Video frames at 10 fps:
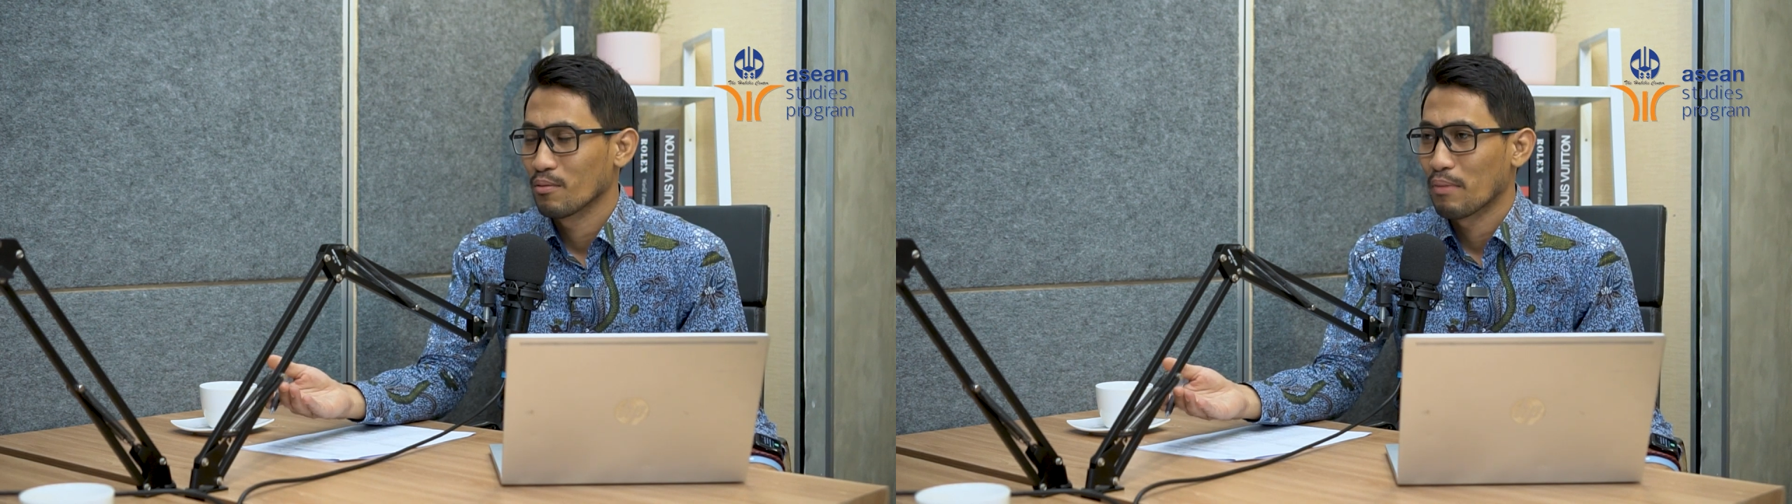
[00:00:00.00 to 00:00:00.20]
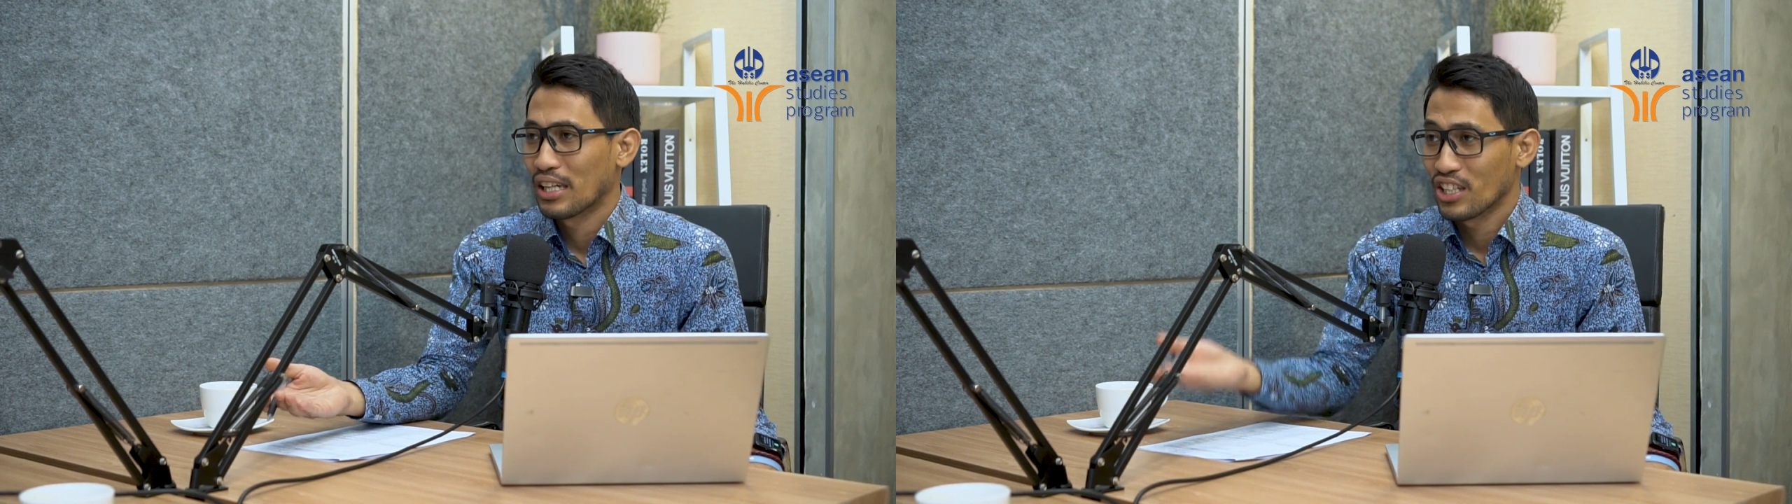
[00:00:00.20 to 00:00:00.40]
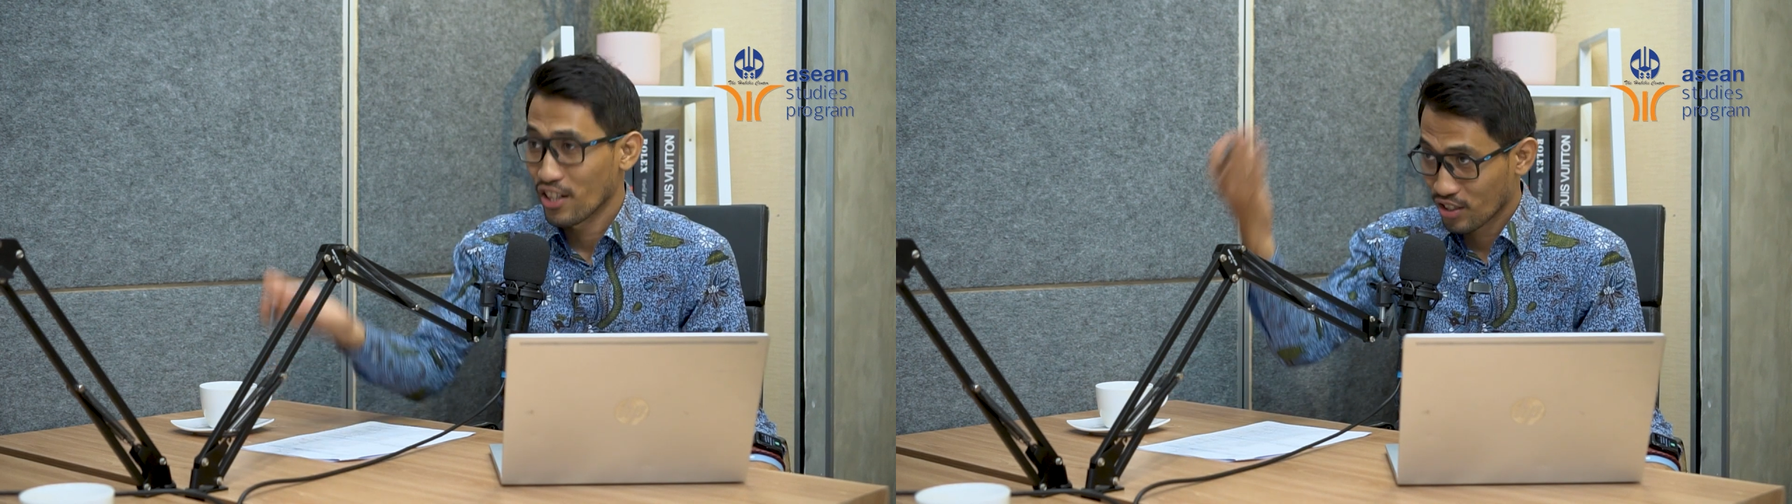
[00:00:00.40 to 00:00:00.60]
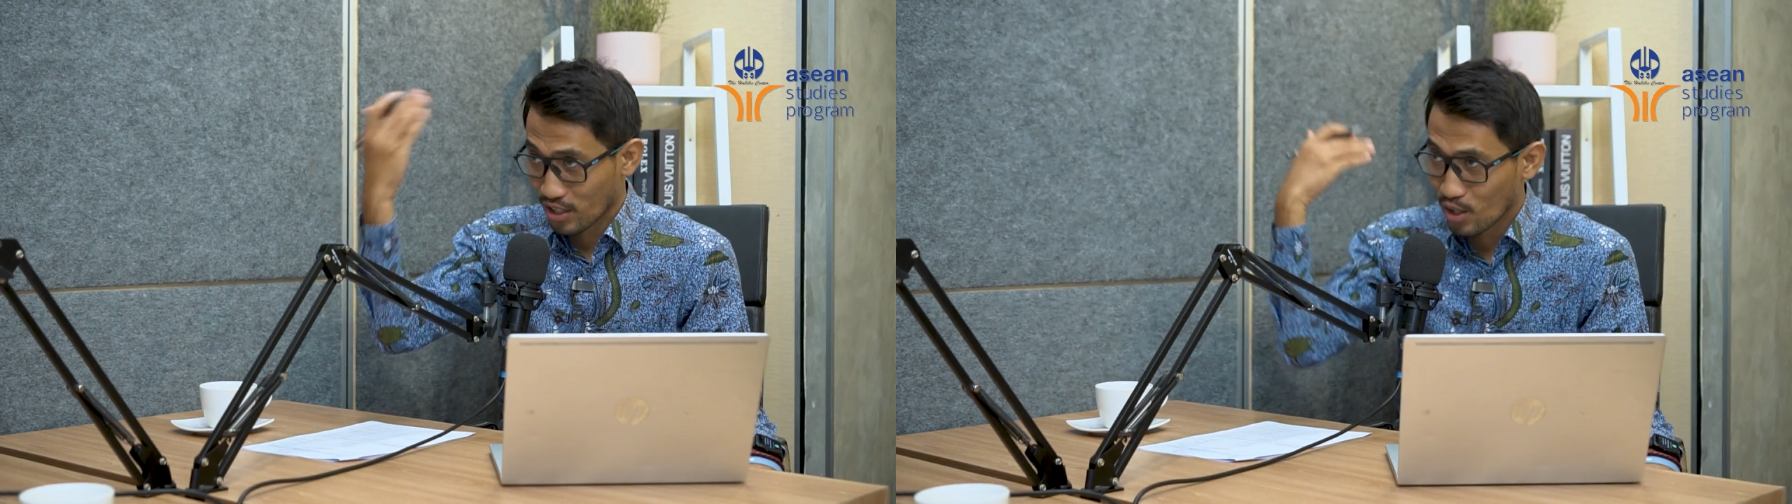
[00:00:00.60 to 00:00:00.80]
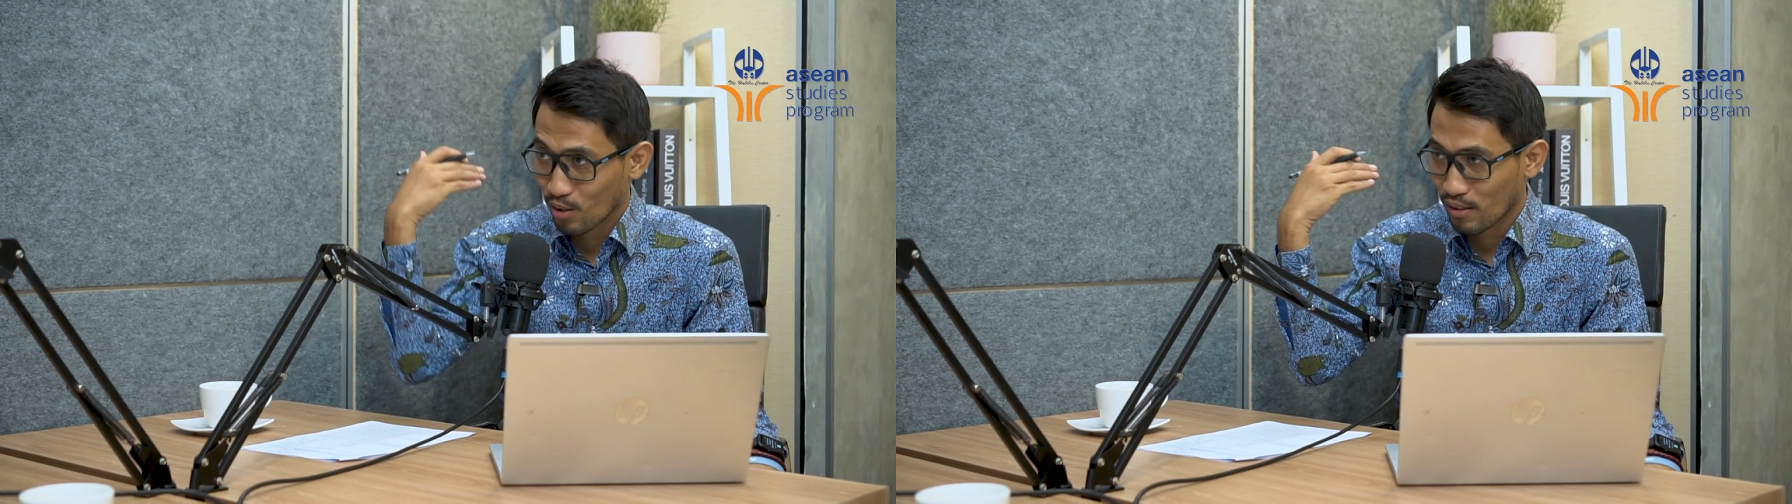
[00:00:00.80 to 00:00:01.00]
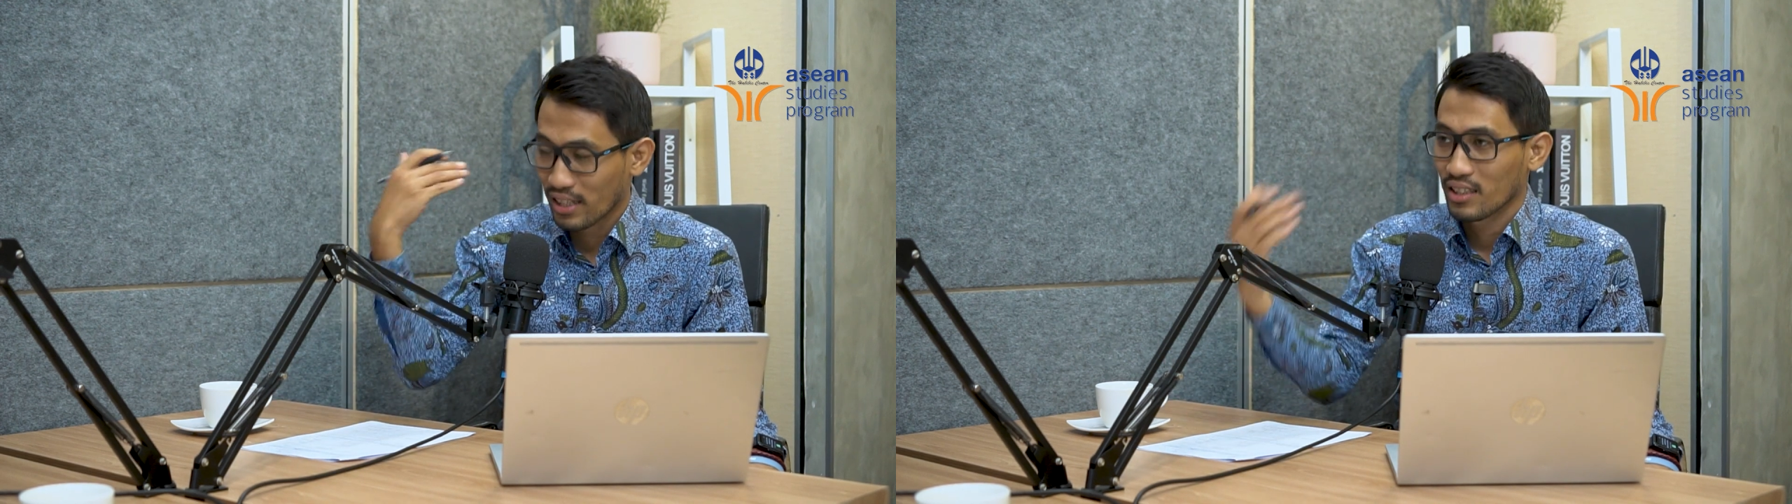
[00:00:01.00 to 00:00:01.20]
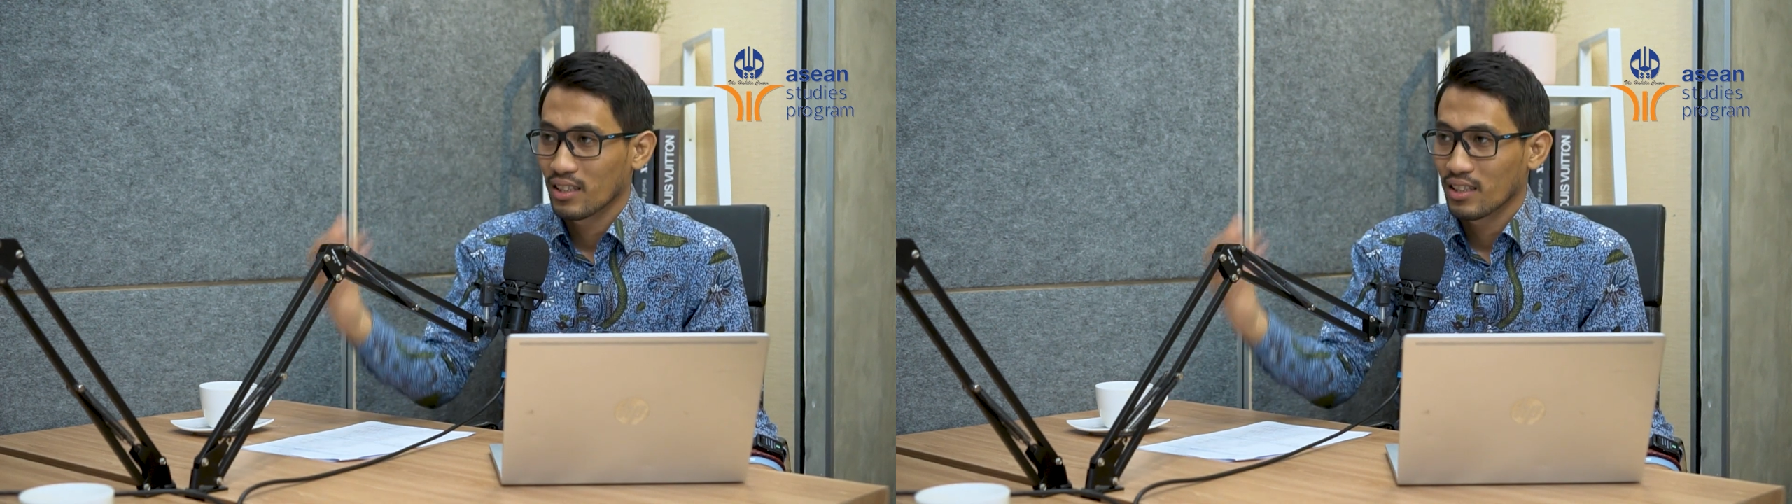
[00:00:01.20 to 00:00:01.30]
many years ago, right?